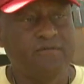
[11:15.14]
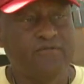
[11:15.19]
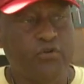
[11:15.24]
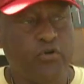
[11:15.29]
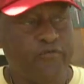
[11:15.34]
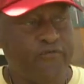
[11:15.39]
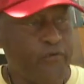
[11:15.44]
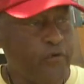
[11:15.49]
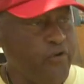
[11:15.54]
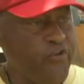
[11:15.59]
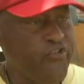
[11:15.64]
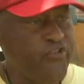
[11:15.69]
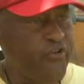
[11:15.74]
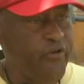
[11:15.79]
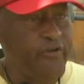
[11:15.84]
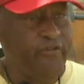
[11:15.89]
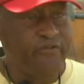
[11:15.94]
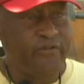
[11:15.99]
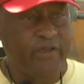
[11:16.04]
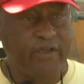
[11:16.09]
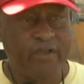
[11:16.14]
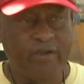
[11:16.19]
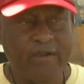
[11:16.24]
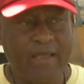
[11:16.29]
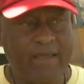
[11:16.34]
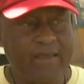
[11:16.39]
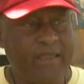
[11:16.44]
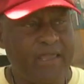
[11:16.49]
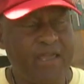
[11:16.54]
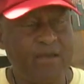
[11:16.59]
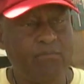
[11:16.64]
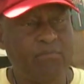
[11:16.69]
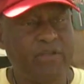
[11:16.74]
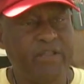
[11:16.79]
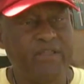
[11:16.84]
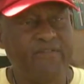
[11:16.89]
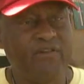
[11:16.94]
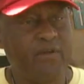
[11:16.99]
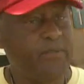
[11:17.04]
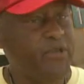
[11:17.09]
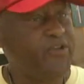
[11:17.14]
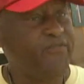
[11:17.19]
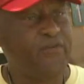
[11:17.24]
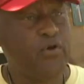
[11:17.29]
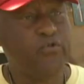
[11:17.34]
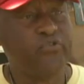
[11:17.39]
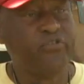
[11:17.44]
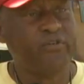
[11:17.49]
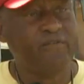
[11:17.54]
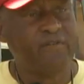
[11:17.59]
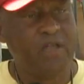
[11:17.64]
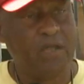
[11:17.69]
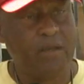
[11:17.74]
For a first year event, I can't believe how many folks have